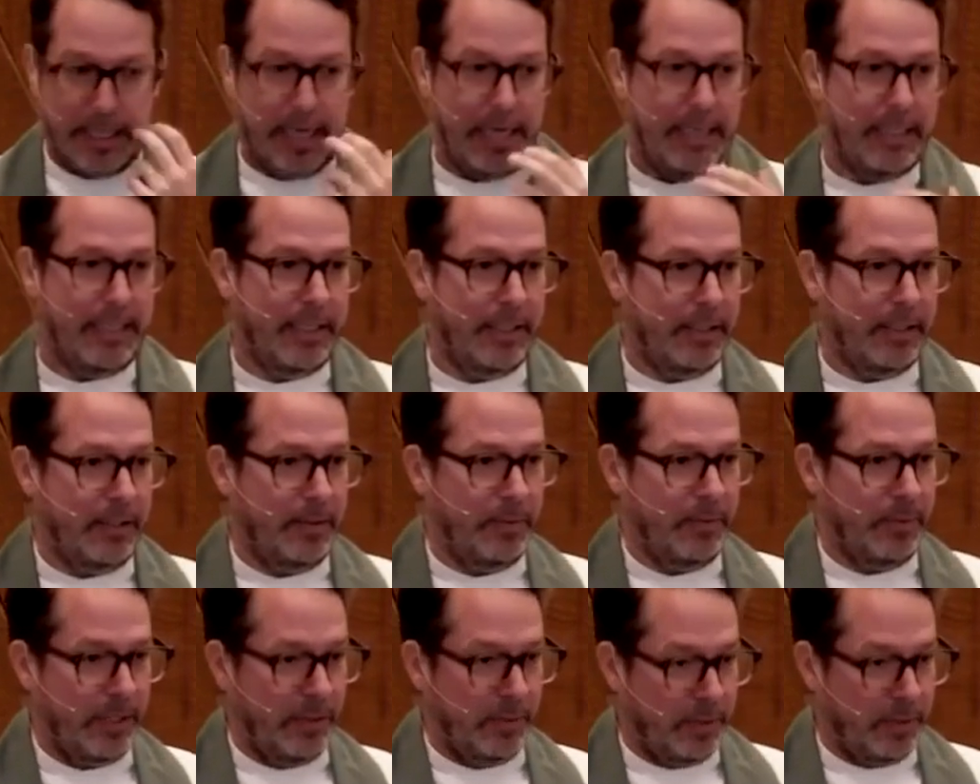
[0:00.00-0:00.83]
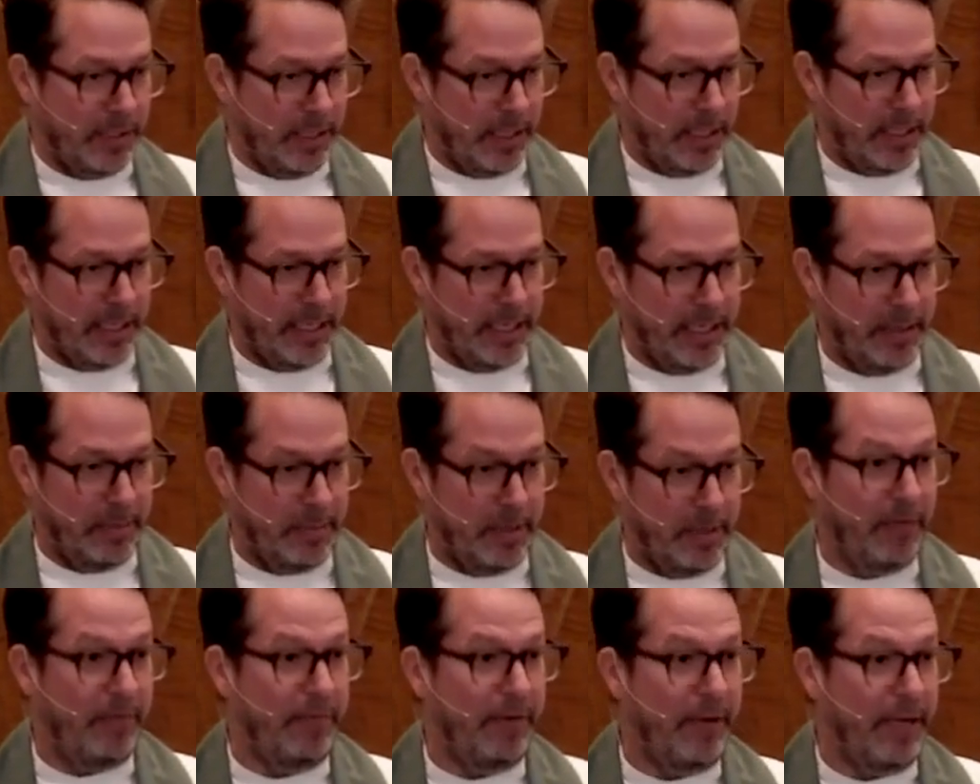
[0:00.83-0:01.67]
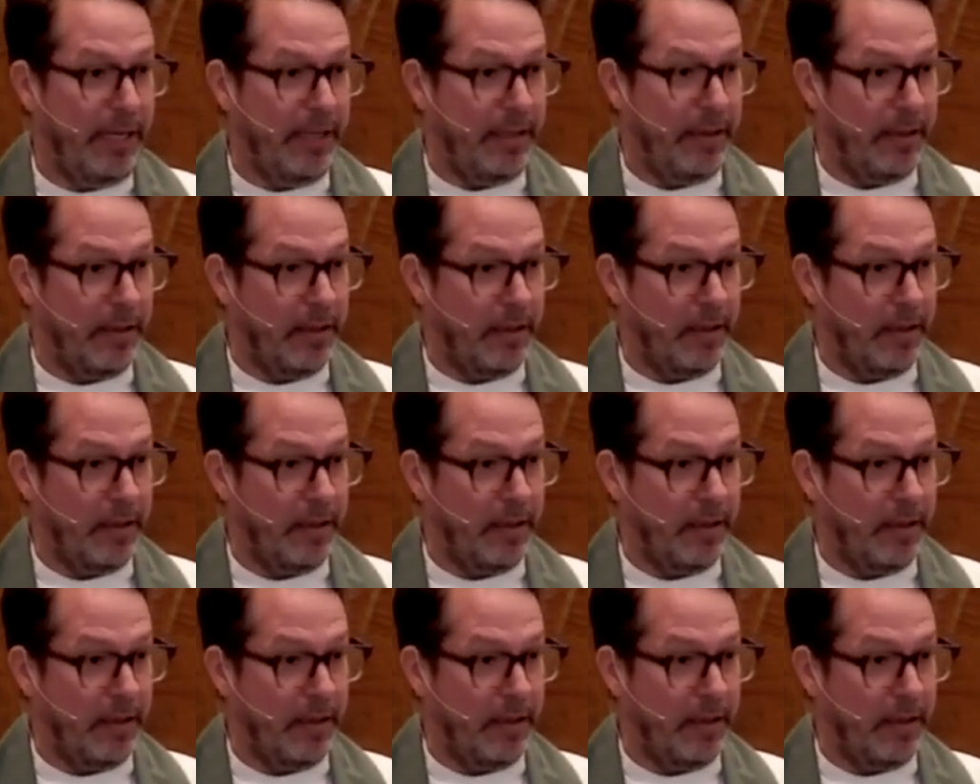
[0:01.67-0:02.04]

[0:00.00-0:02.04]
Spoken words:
tell her, you know, we're talking about faith.